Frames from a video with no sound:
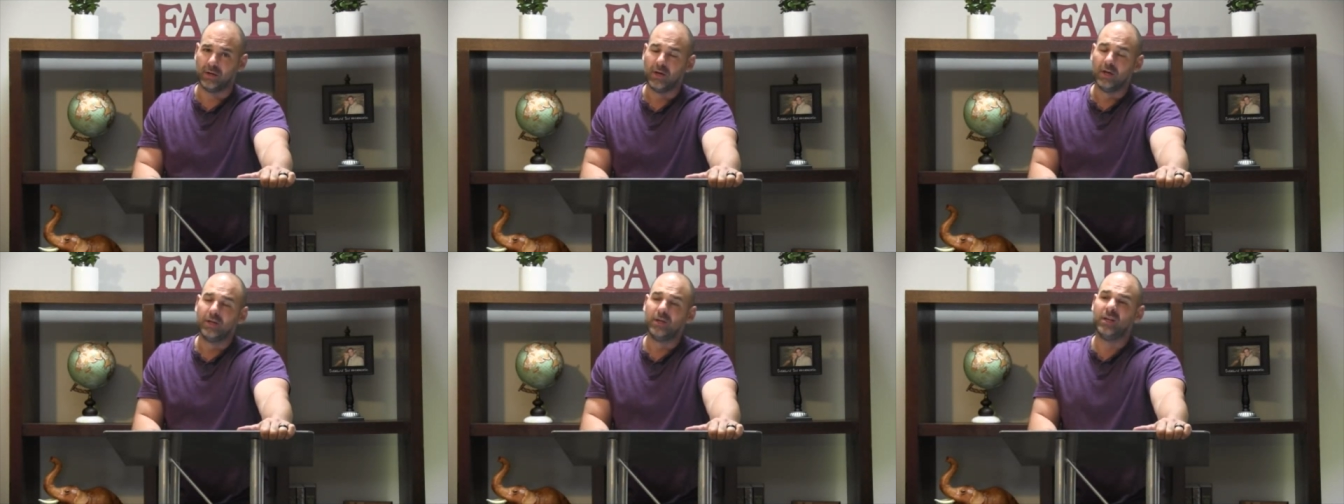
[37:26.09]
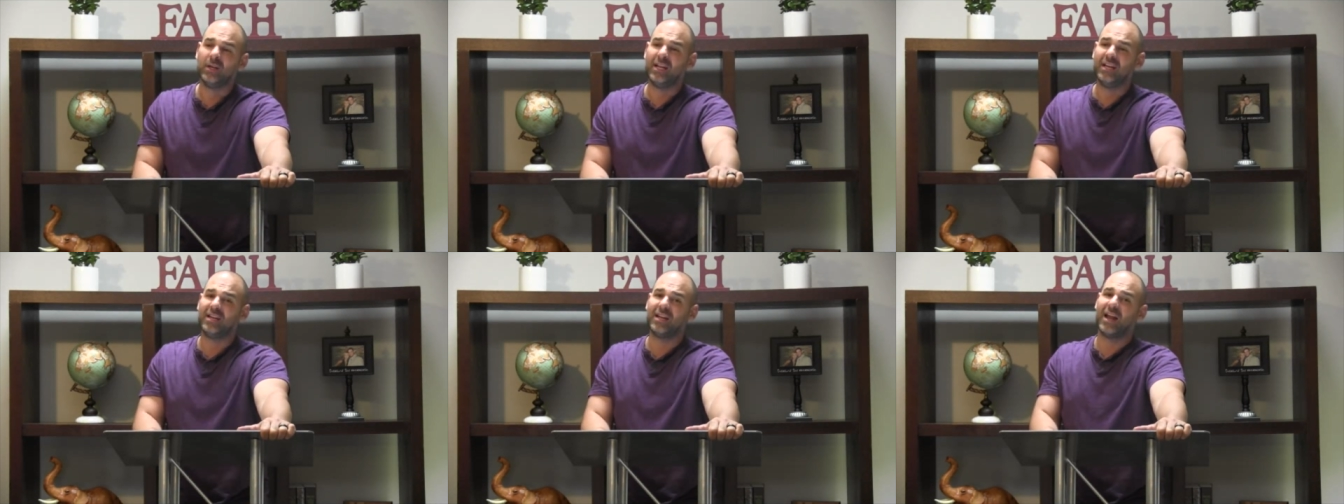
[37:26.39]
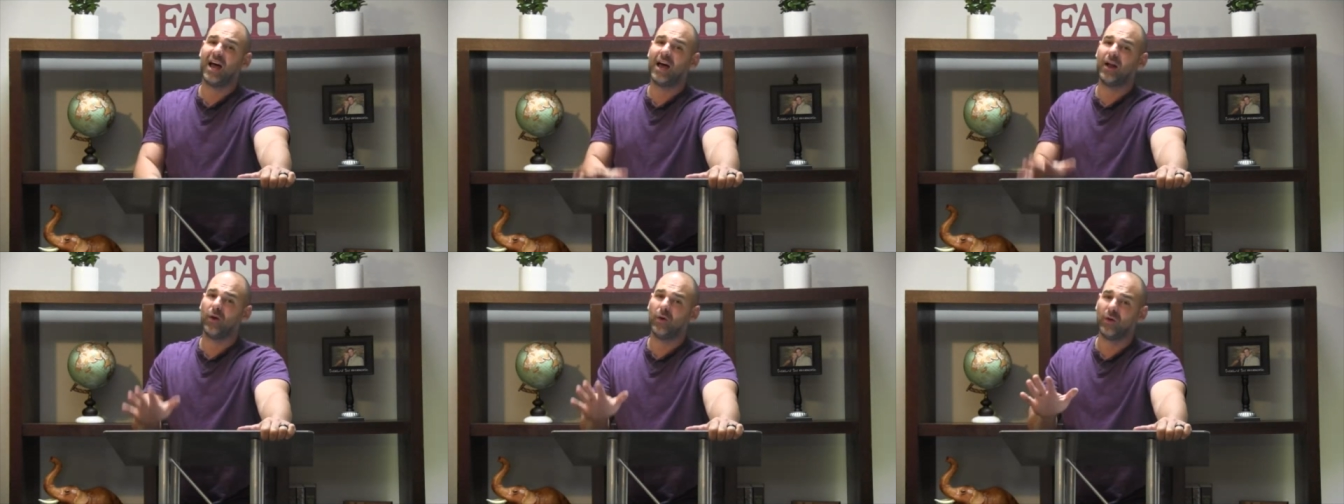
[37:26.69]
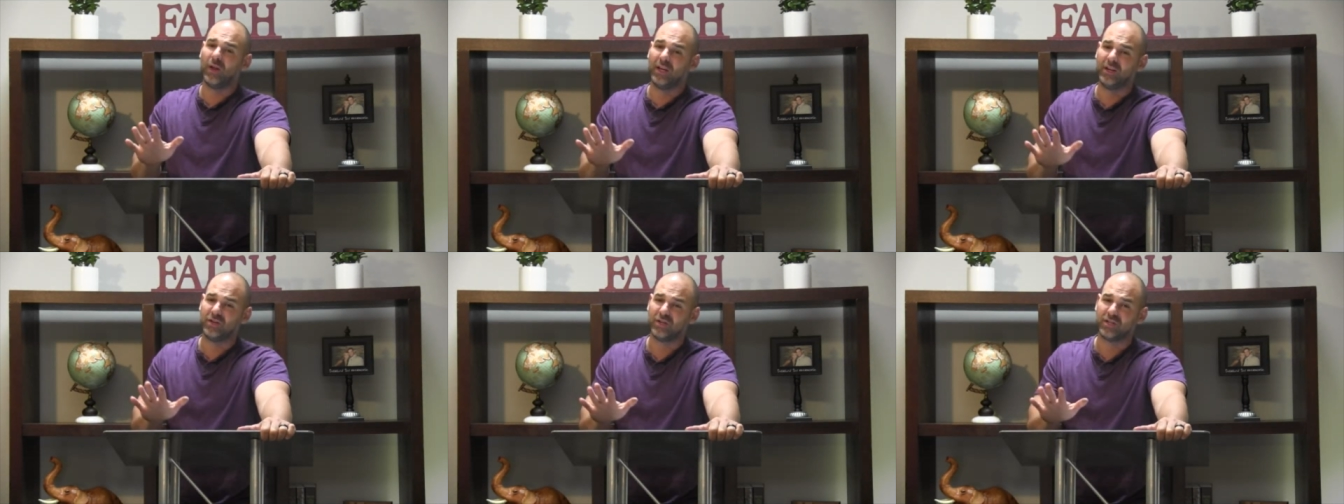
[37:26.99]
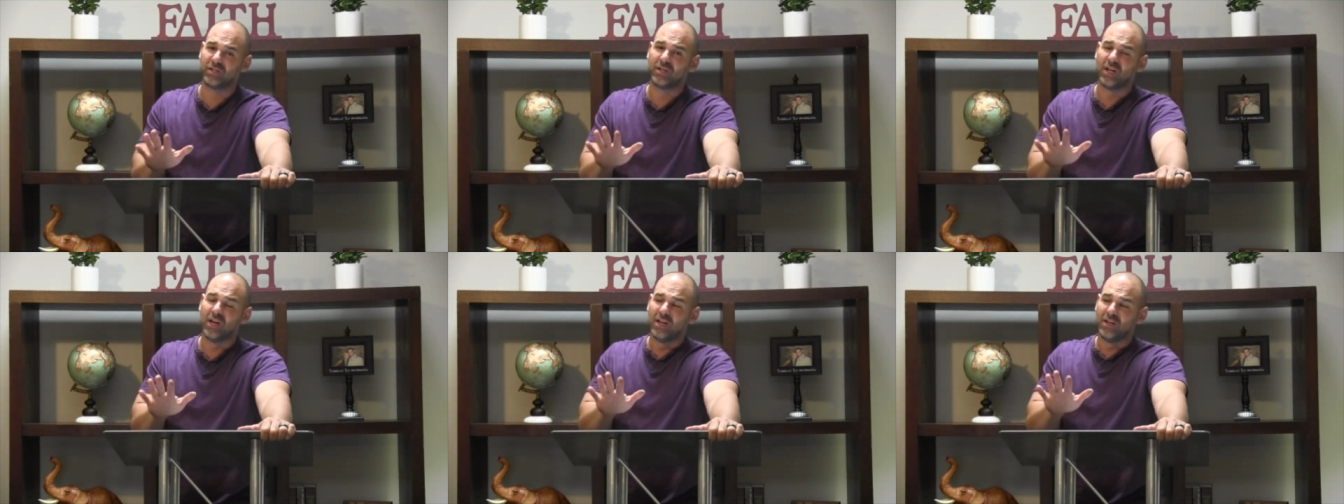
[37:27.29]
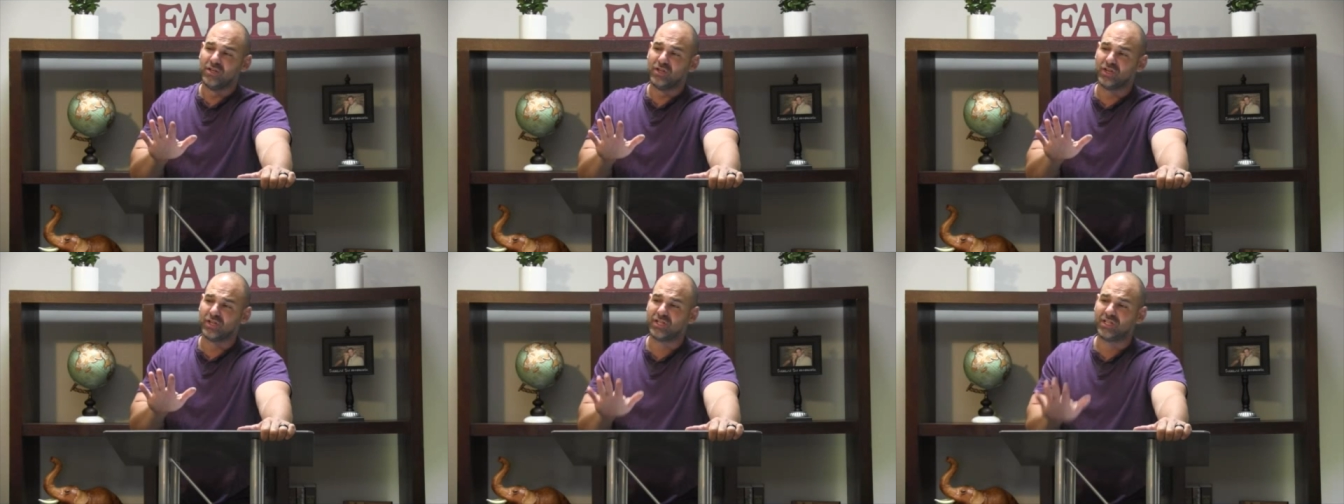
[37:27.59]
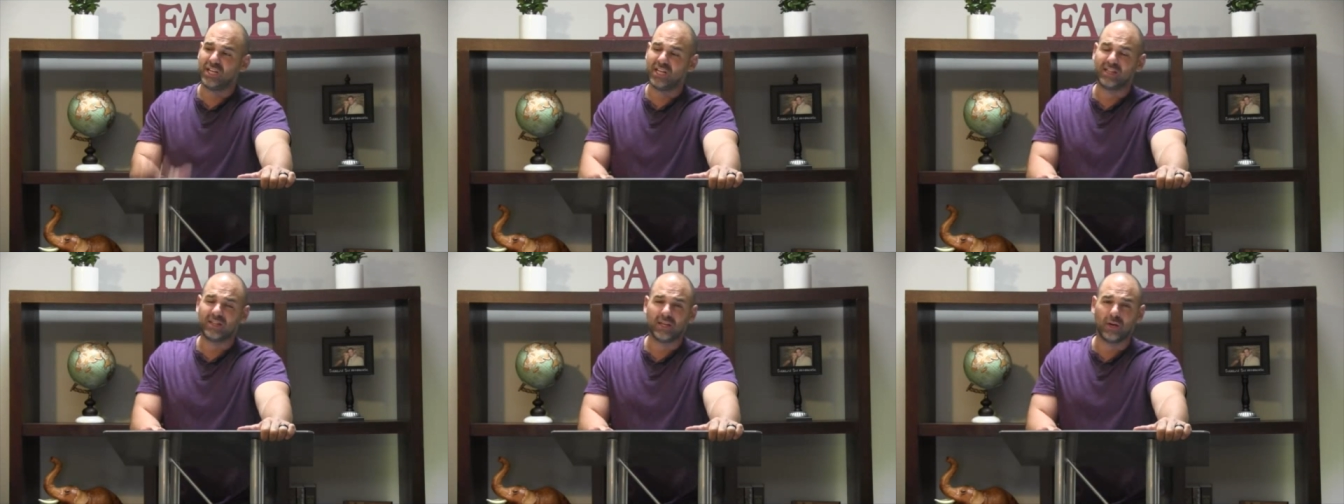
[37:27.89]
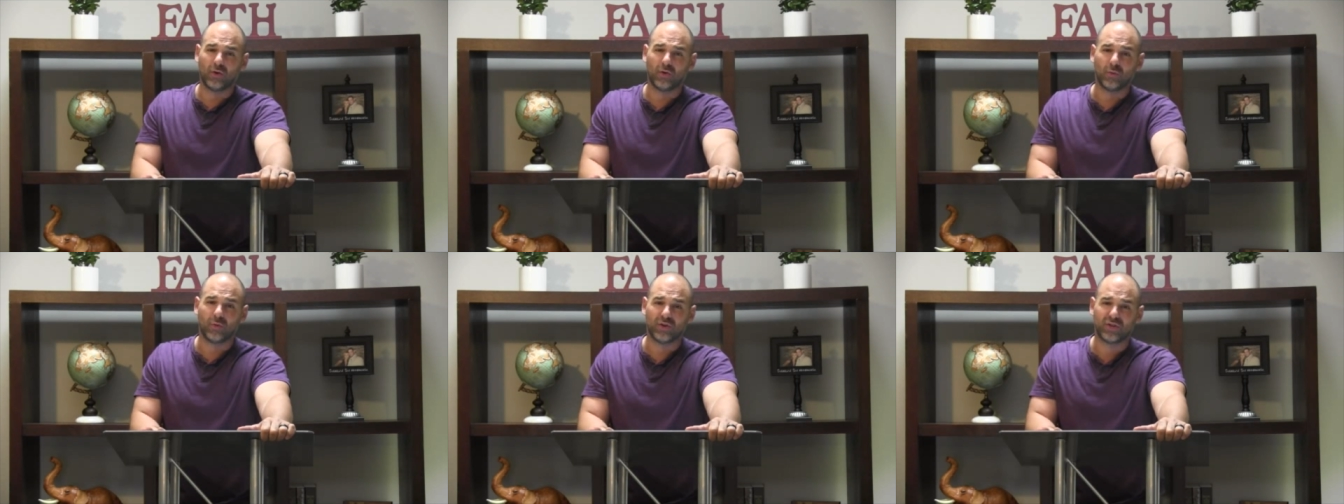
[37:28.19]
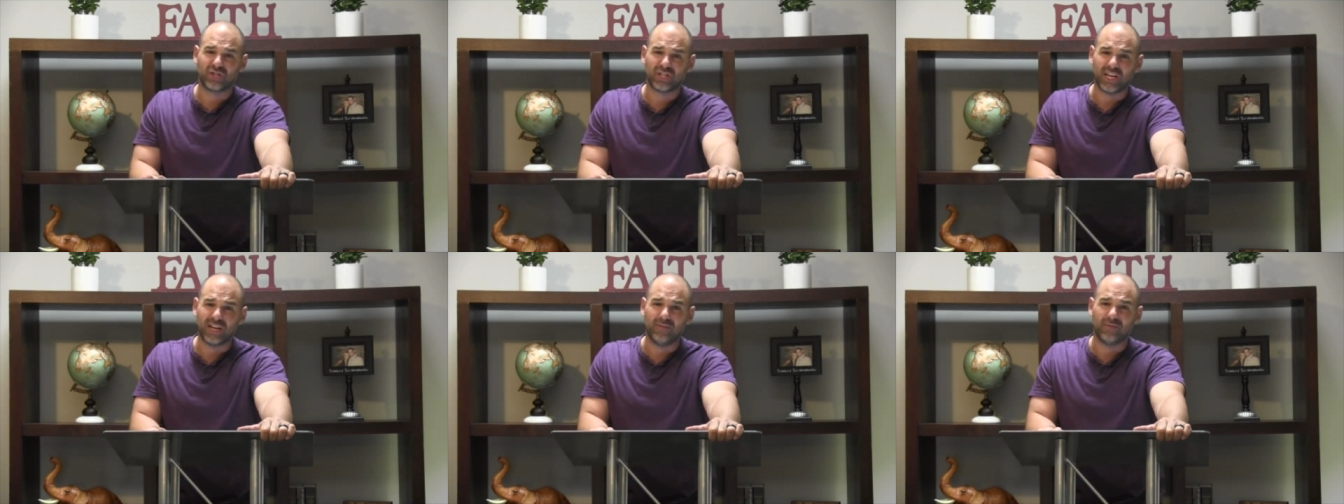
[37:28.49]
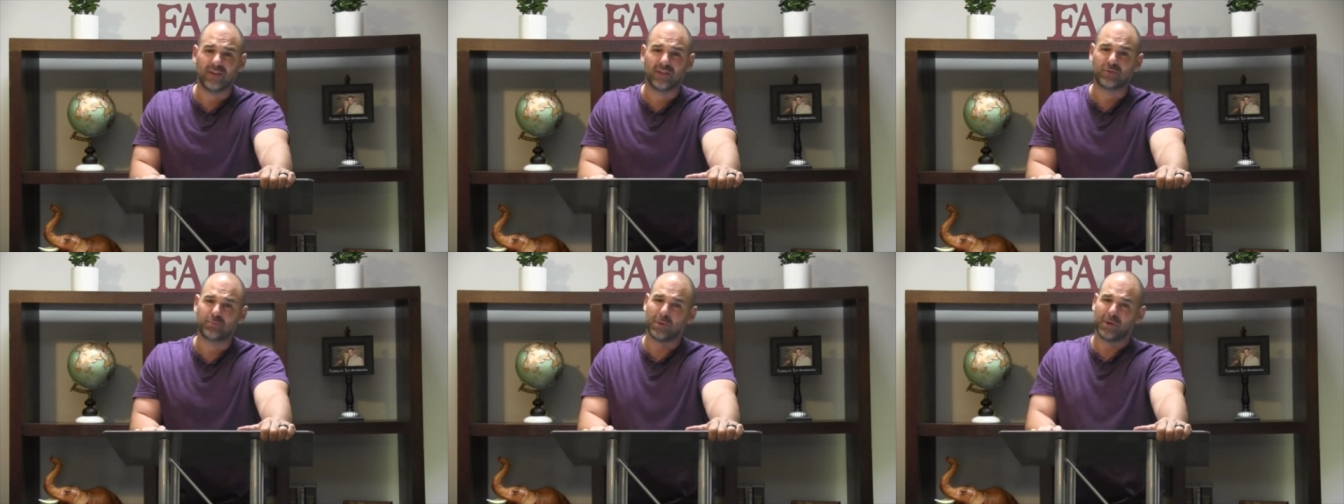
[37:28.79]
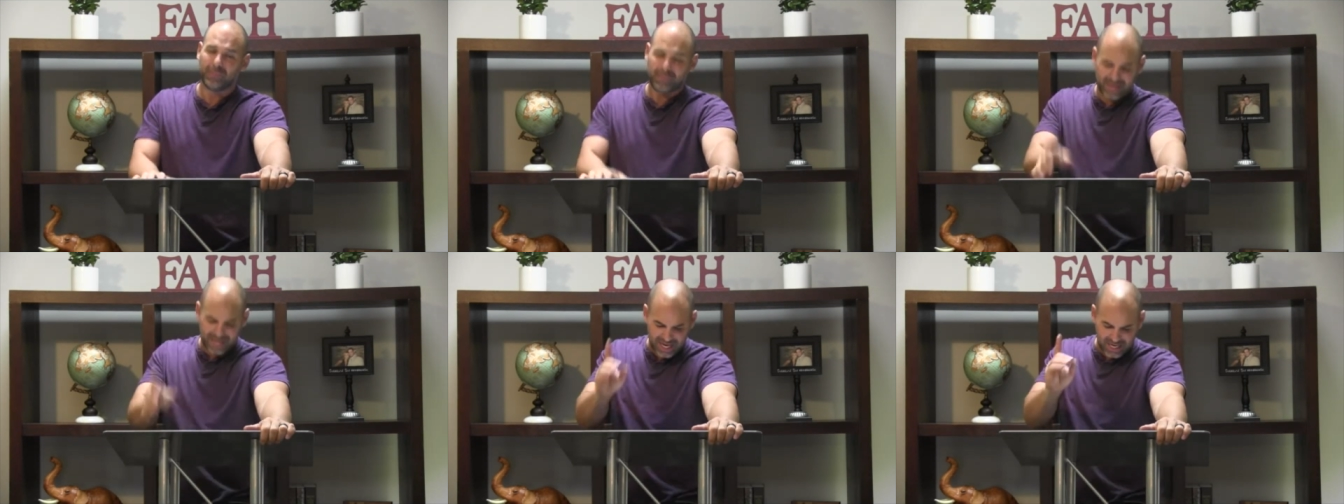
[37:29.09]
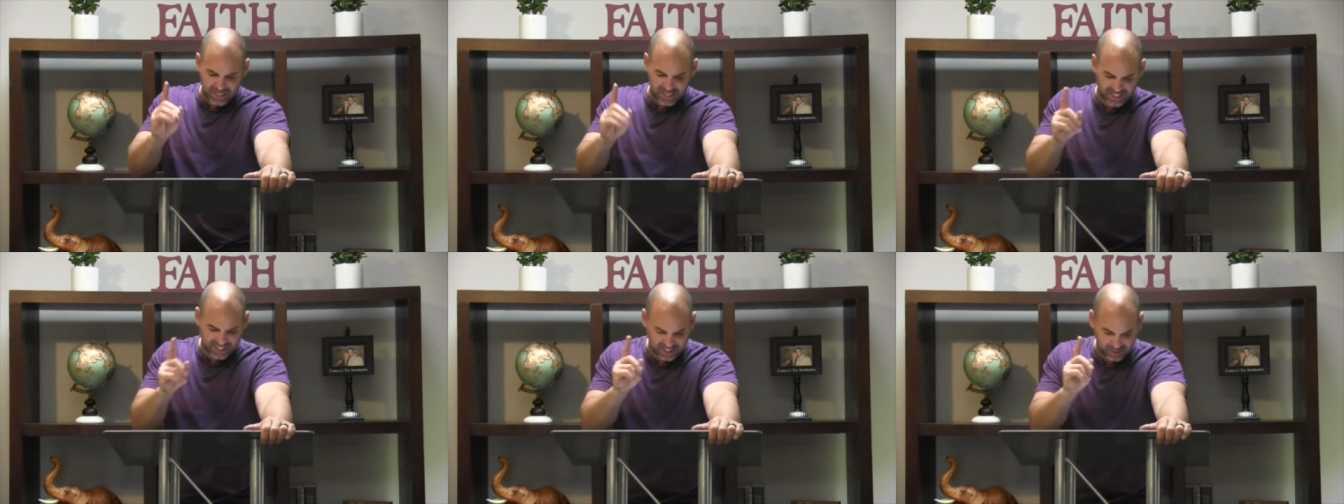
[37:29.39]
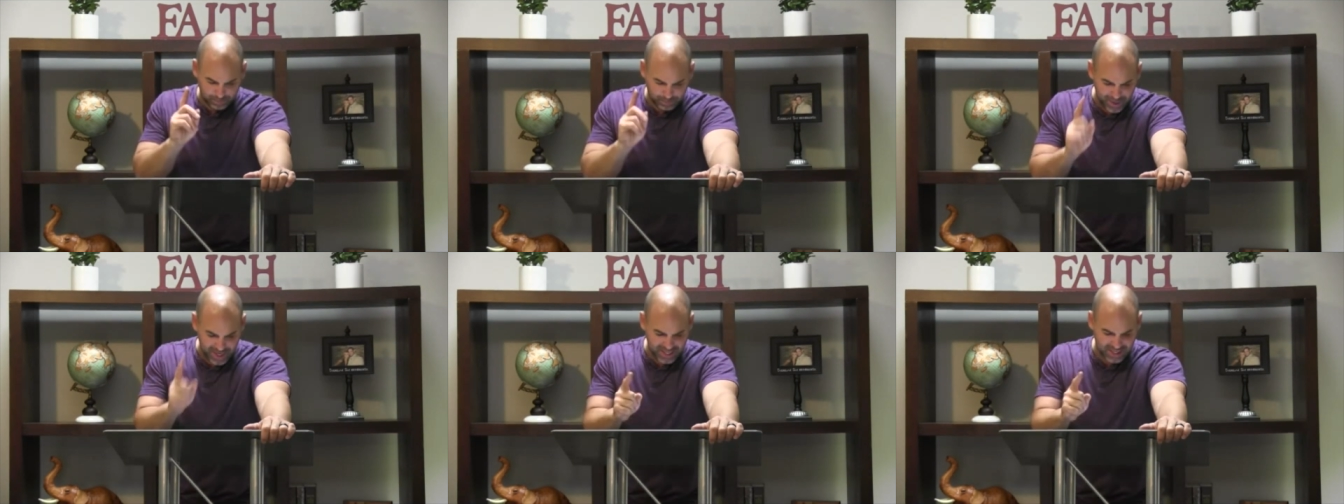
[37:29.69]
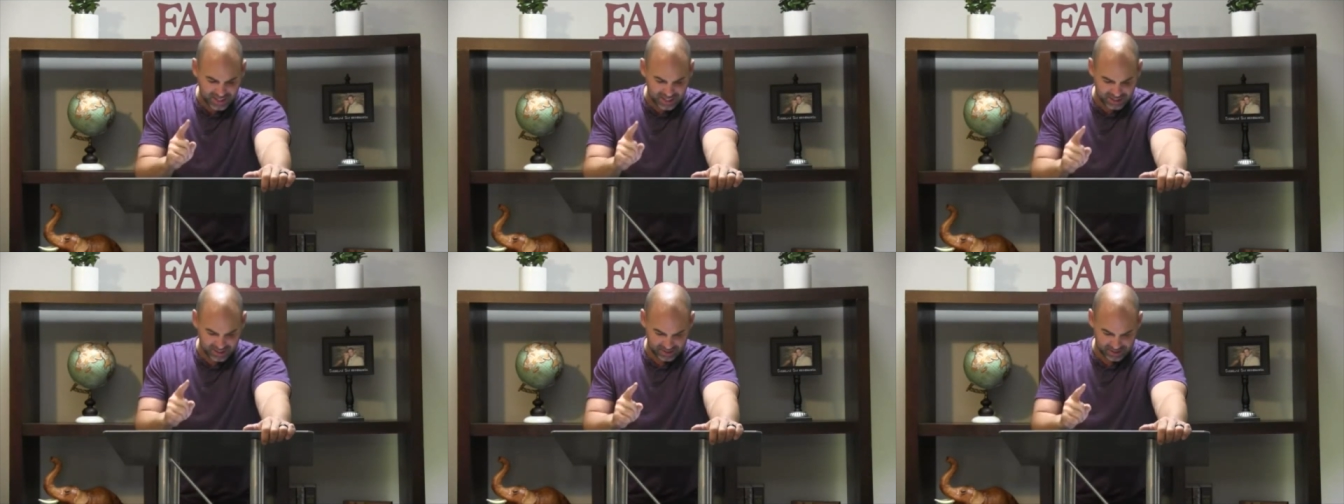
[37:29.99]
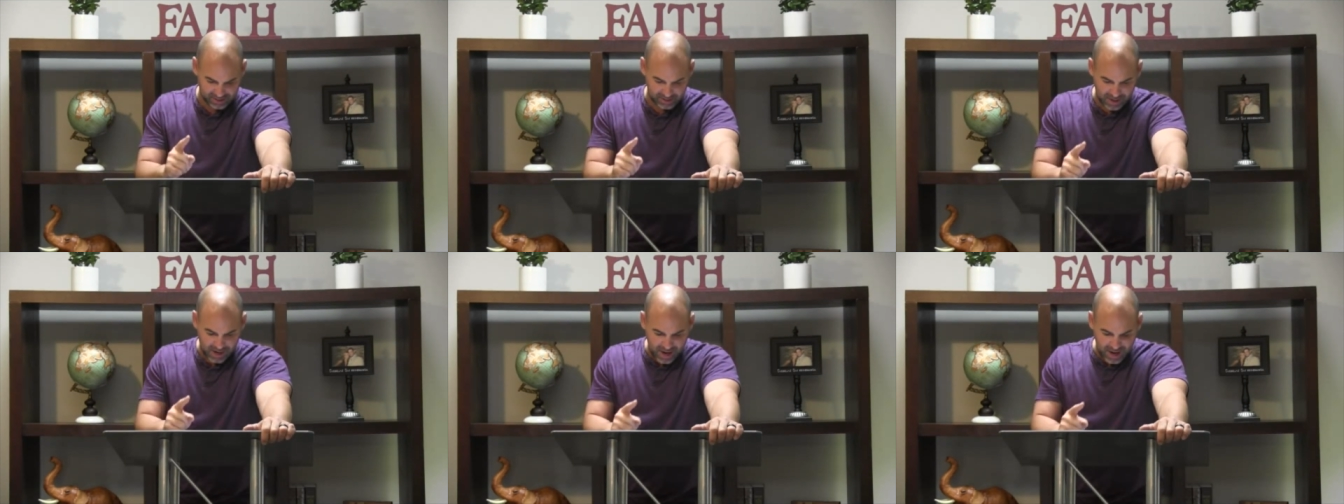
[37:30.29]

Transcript: You need to not only just, just sit there and receive this, but begin to speak this.